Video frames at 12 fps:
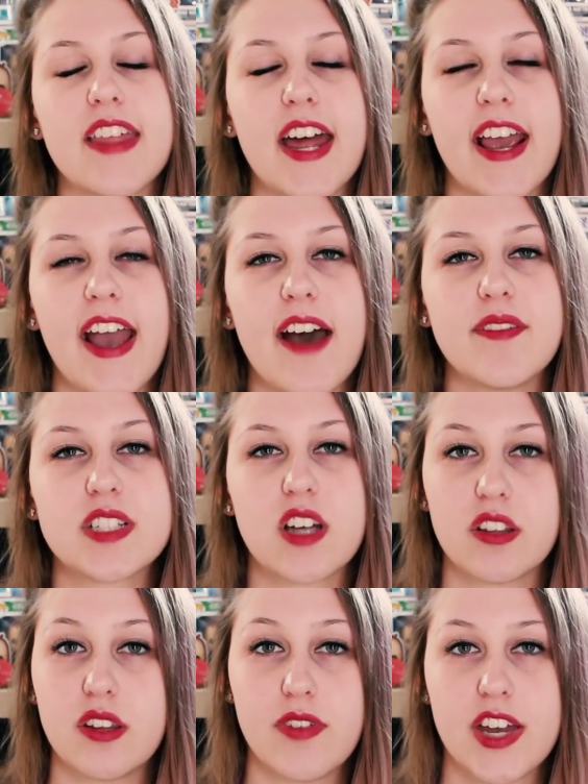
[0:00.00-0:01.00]
that I have is
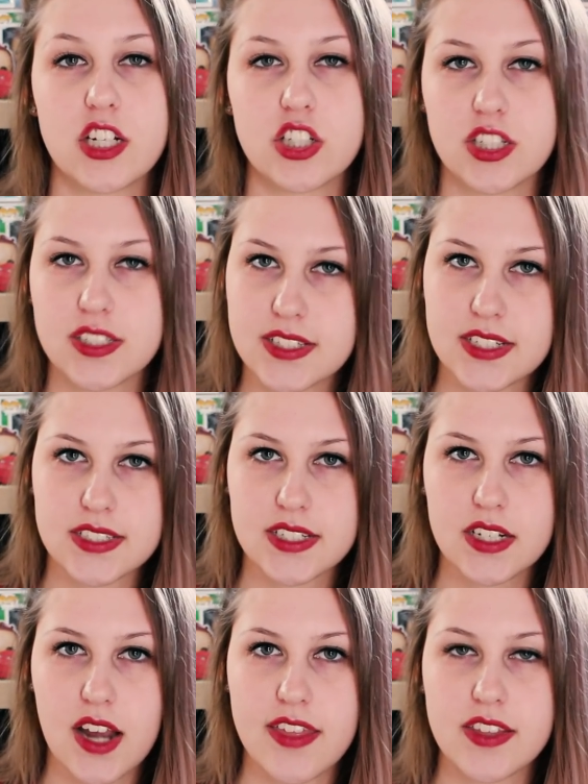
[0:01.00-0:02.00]
called The Vanishing
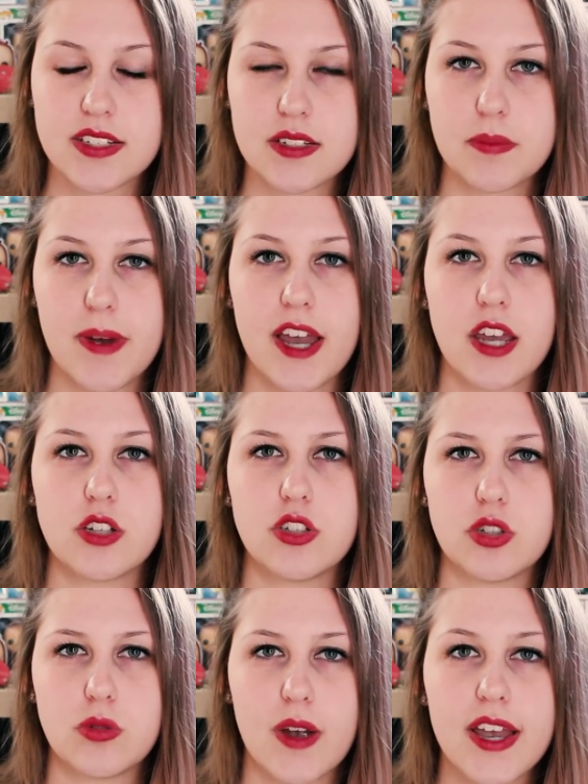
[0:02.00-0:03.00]
Season, and this is by
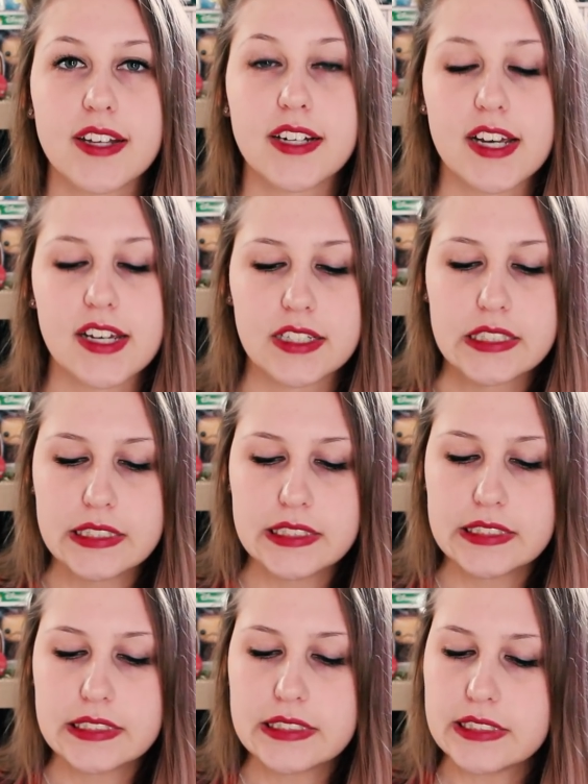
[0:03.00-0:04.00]
Joanna
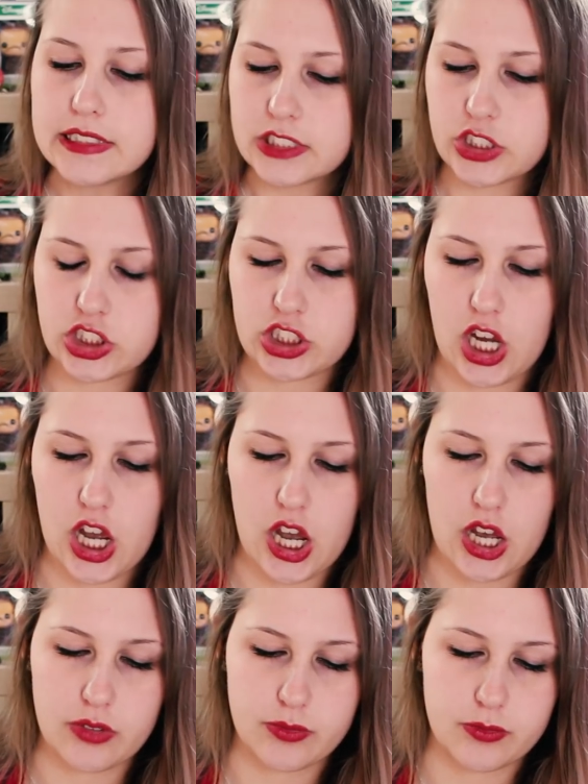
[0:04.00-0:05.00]

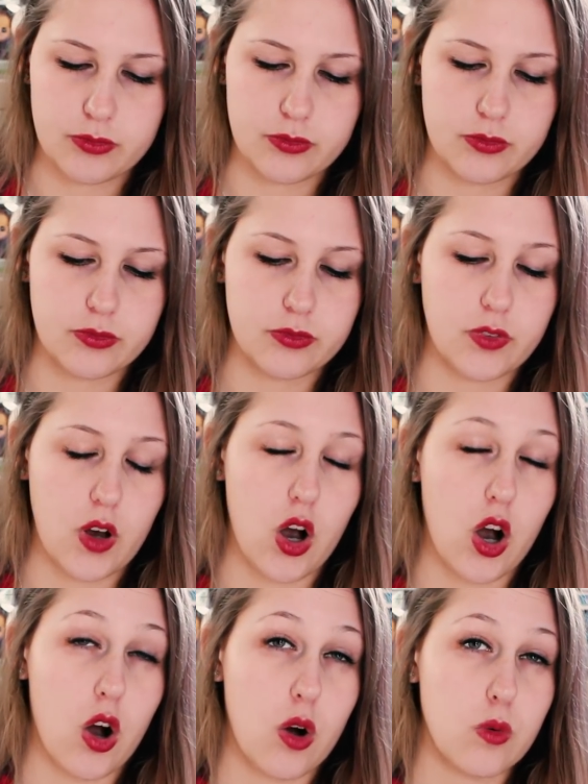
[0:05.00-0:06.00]
Schaff
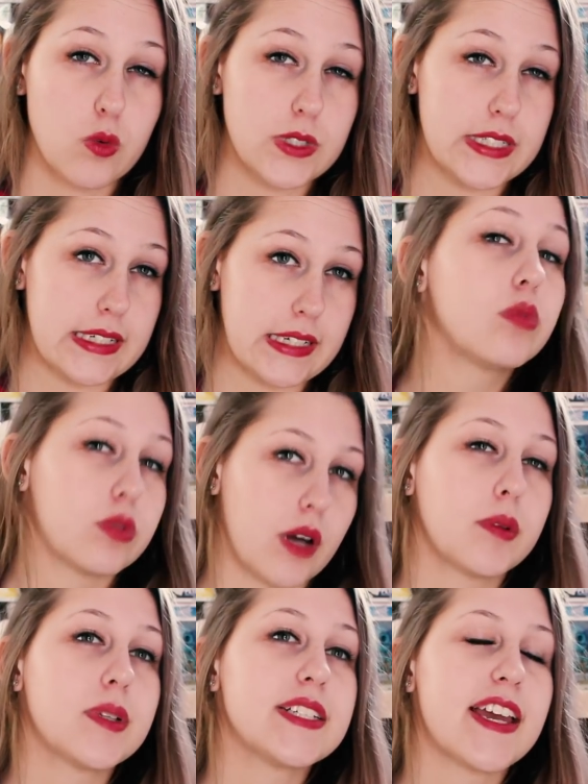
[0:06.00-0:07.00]
Holzen.
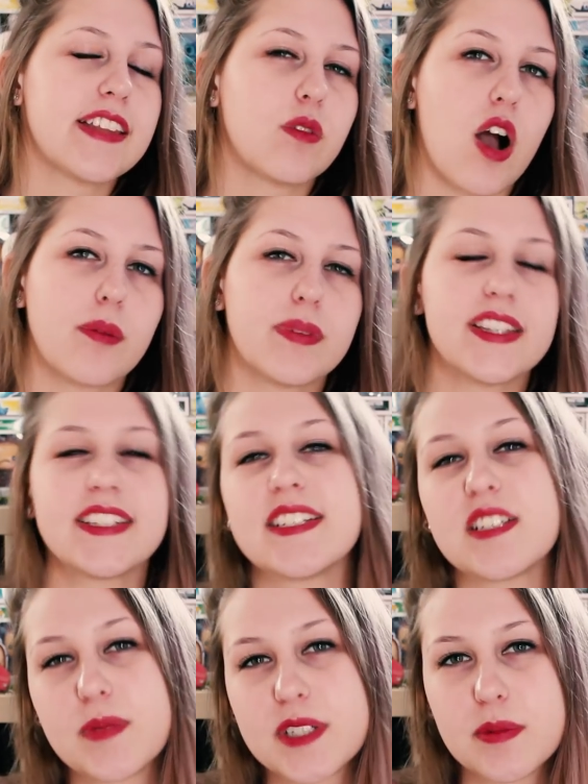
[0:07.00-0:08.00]
Probably saying that wrong. But this is
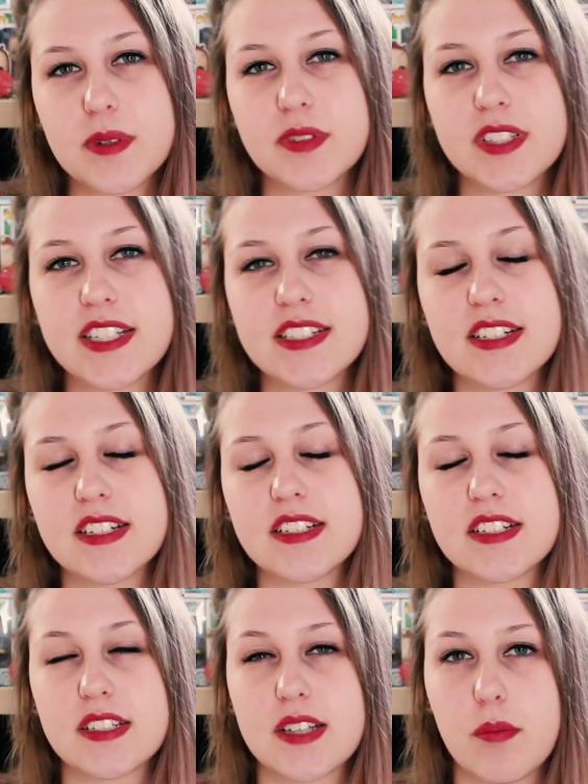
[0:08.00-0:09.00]
supposed to be released
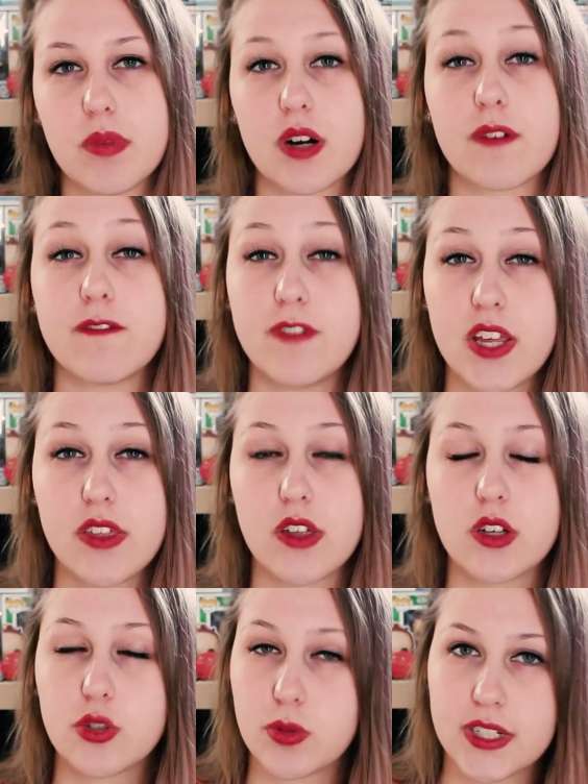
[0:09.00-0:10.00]
December
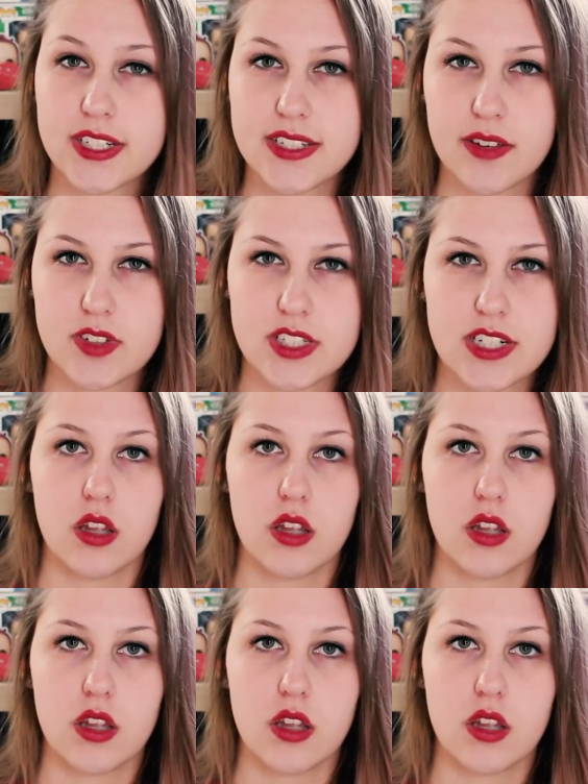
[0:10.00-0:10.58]
5th, 2017.